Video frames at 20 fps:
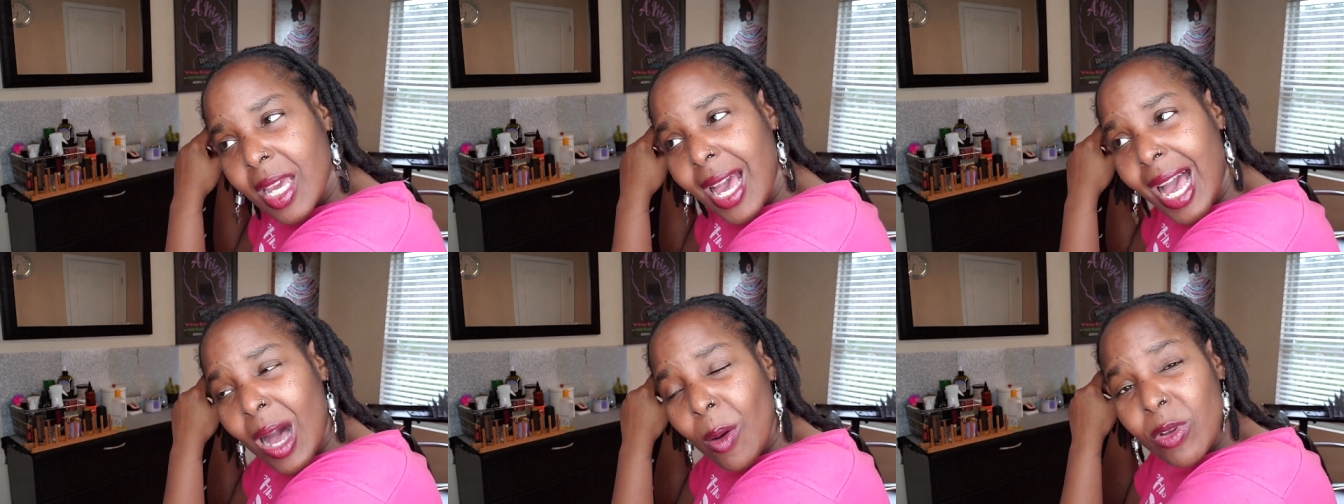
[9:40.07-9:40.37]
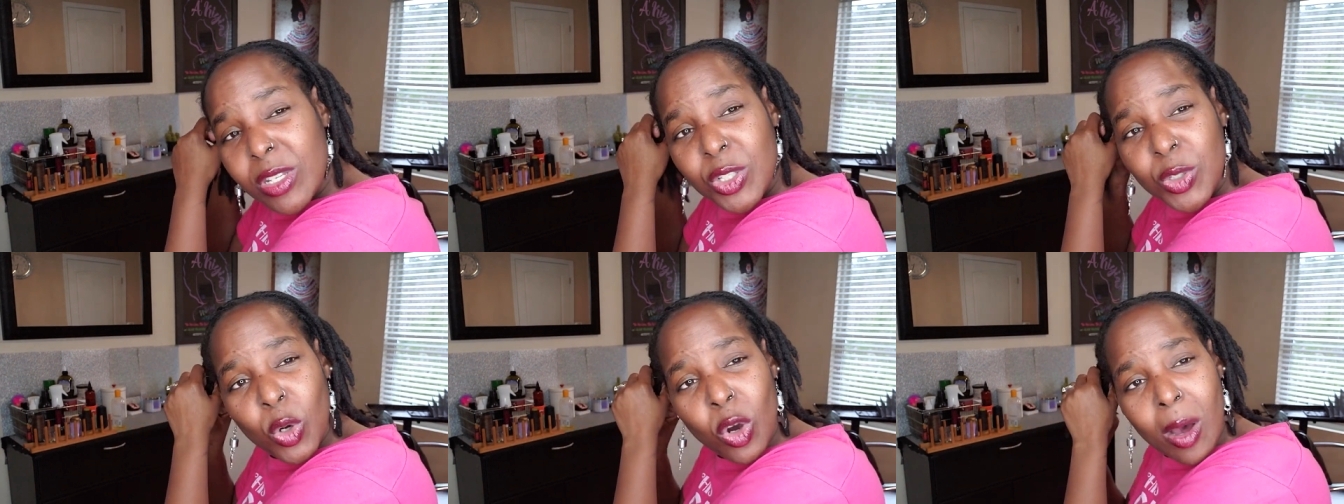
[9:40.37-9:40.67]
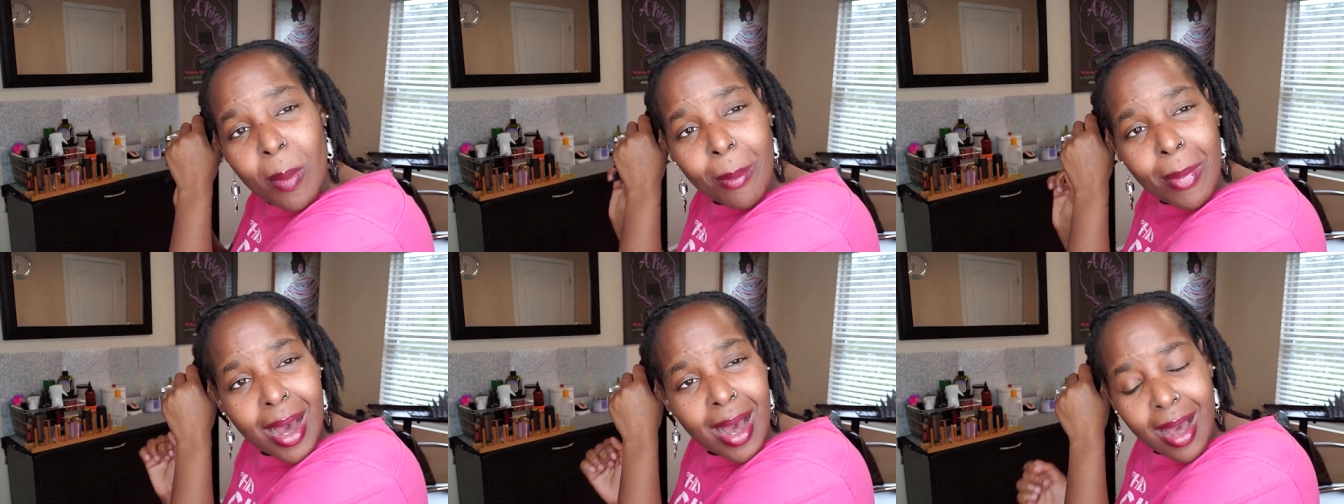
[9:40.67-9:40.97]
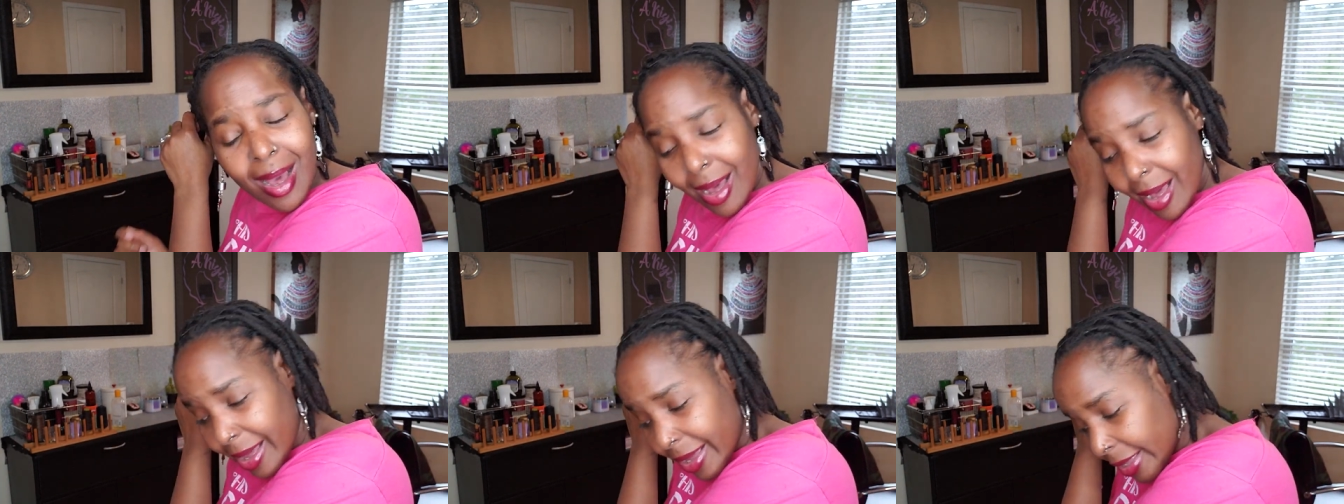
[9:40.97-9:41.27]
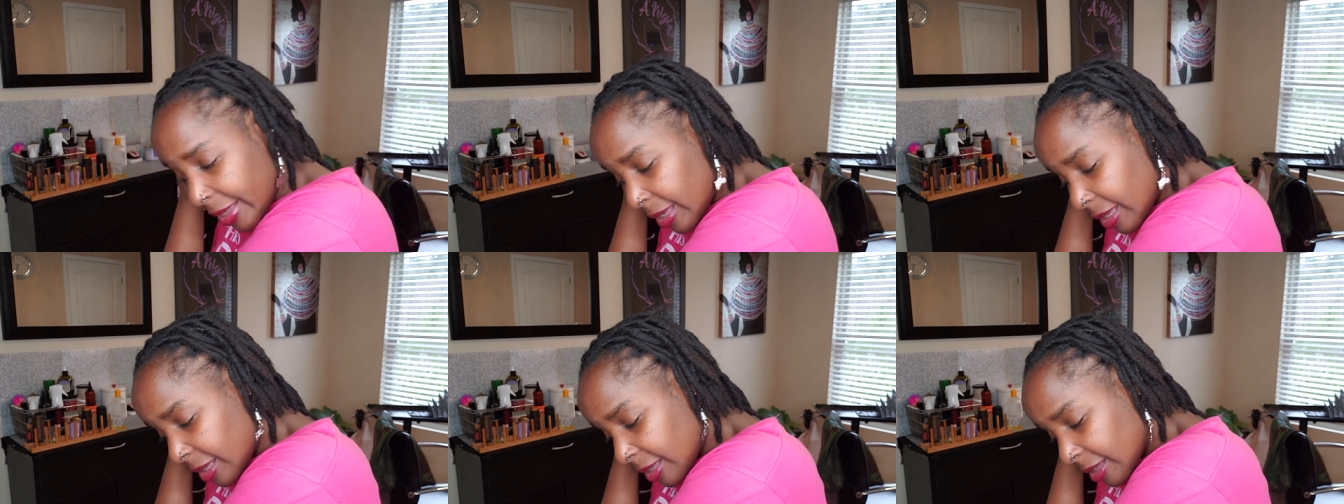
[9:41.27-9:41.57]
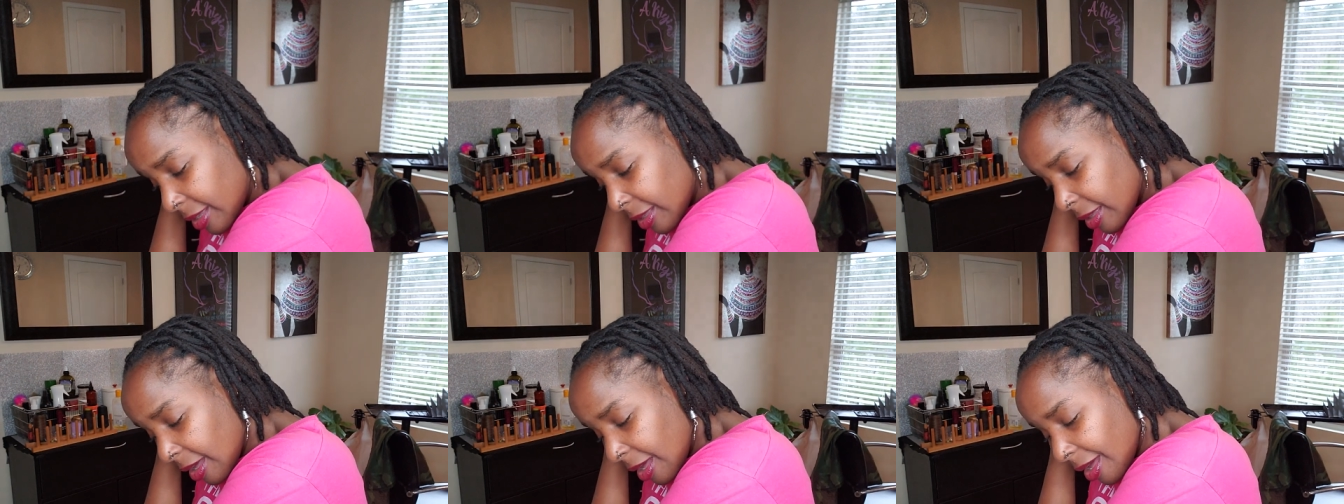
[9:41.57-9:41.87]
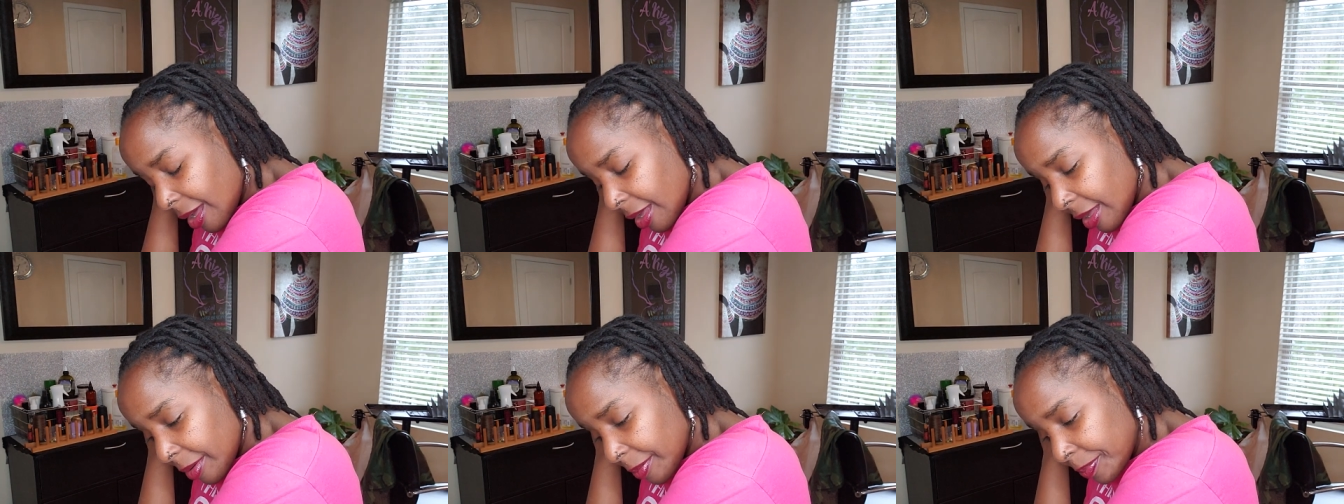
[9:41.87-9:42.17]
I was doing my
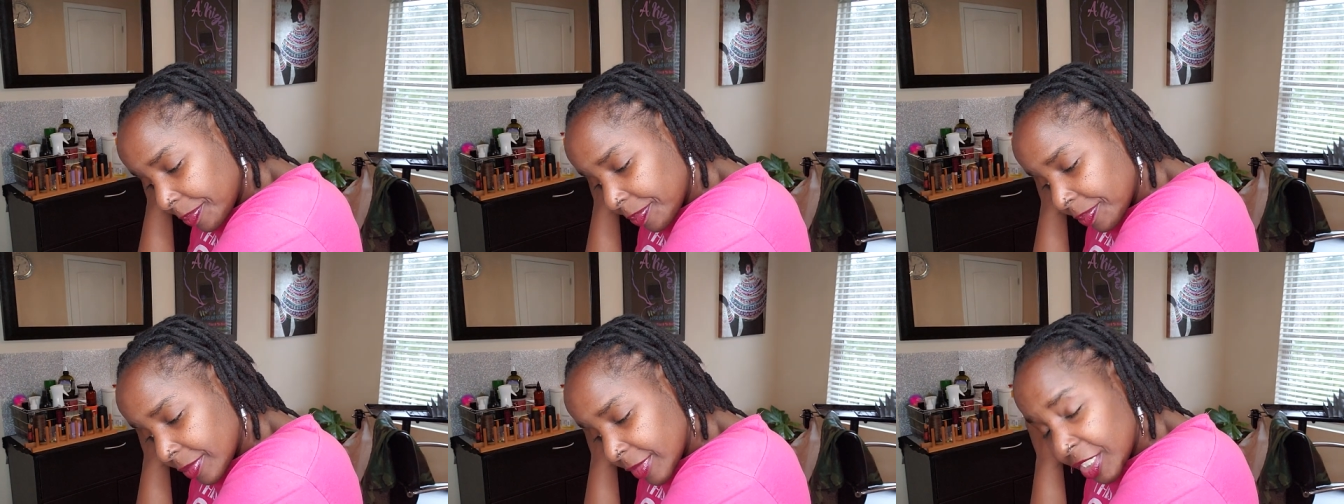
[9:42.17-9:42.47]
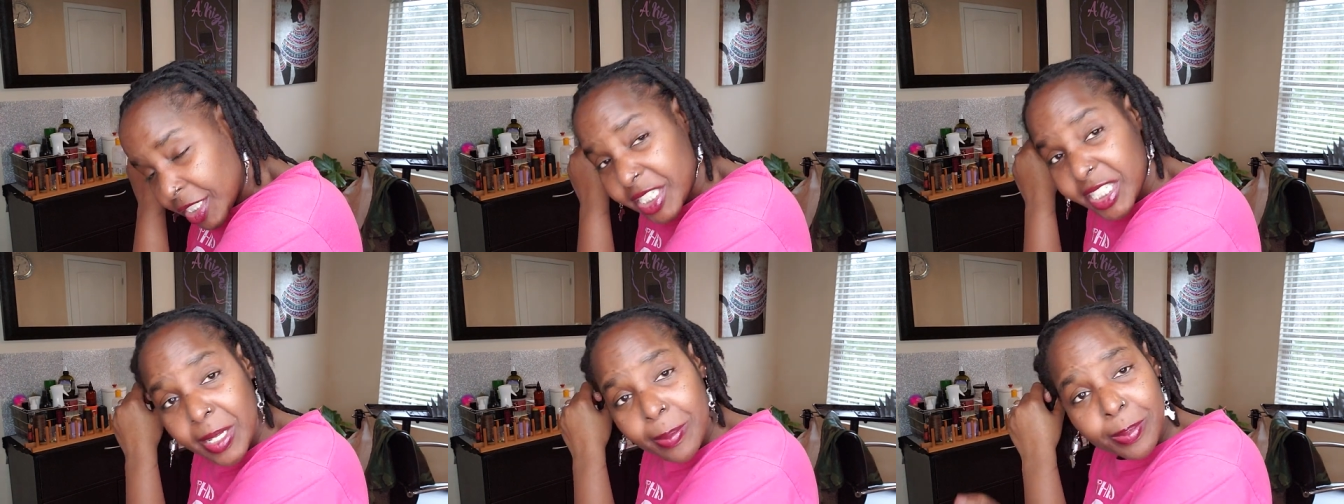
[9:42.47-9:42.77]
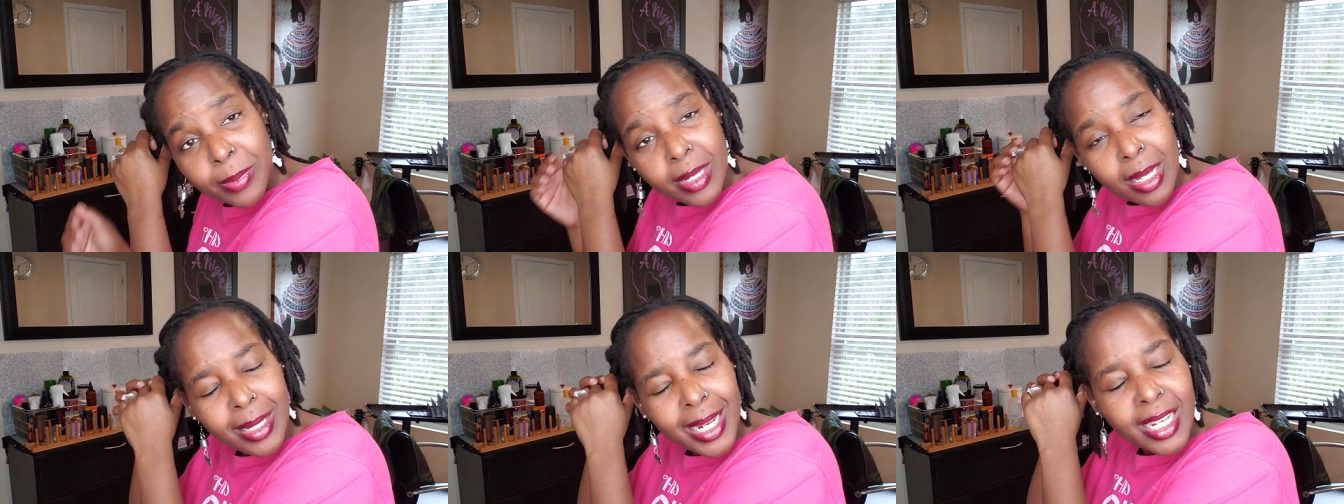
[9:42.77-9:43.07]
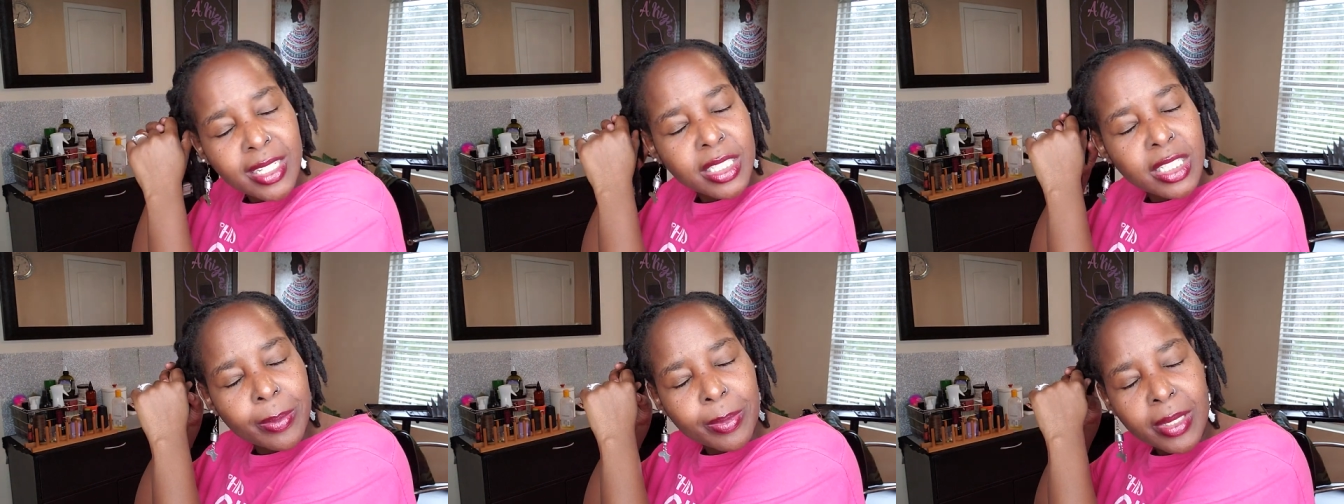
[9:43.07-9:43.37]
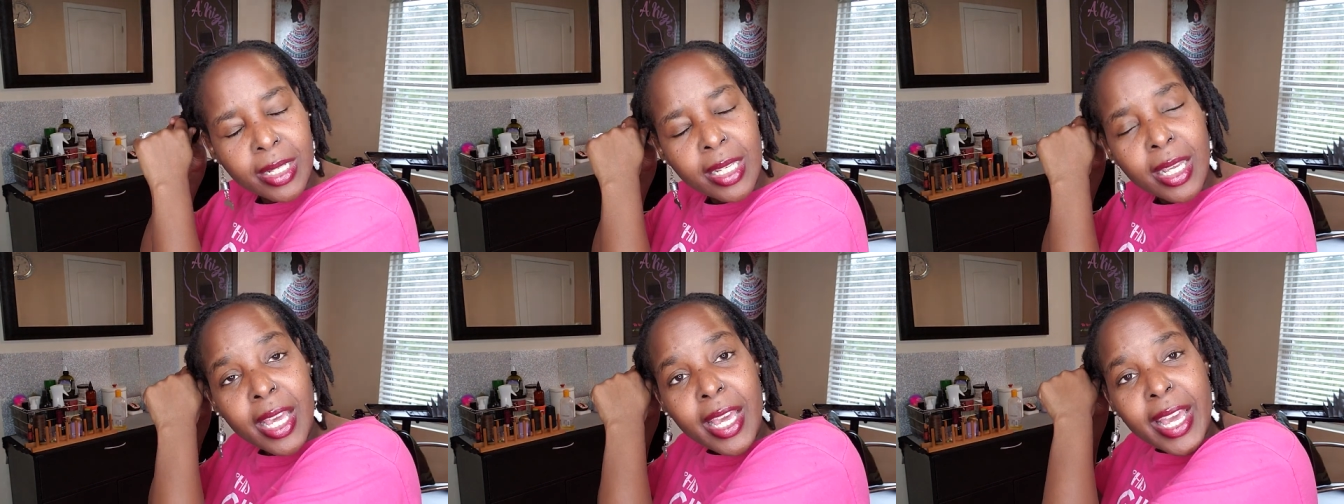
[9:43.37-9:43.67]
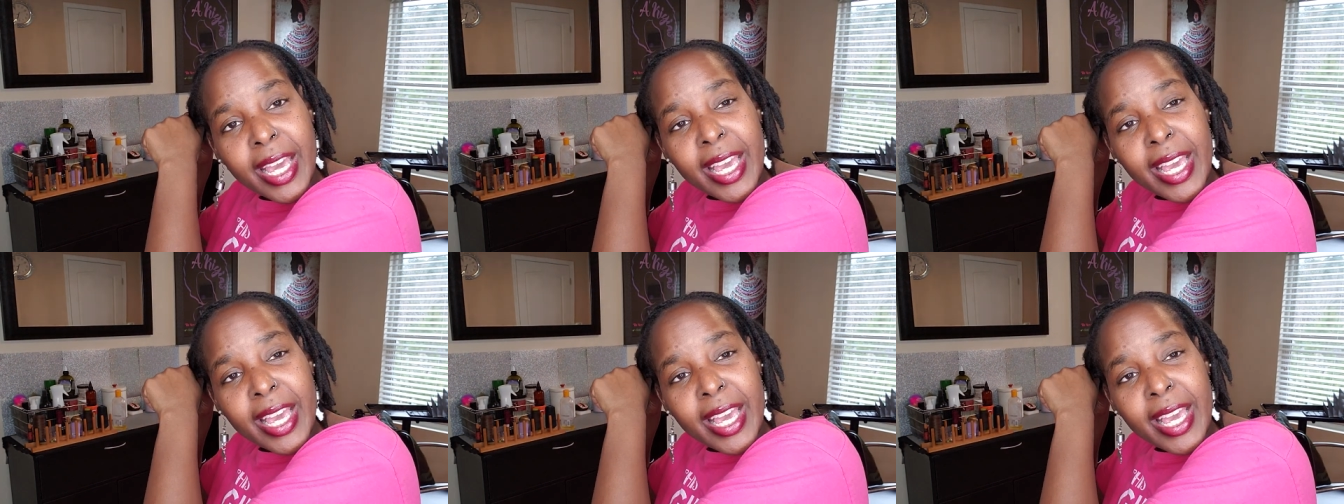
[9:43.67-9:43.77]
um, ship, not shipping,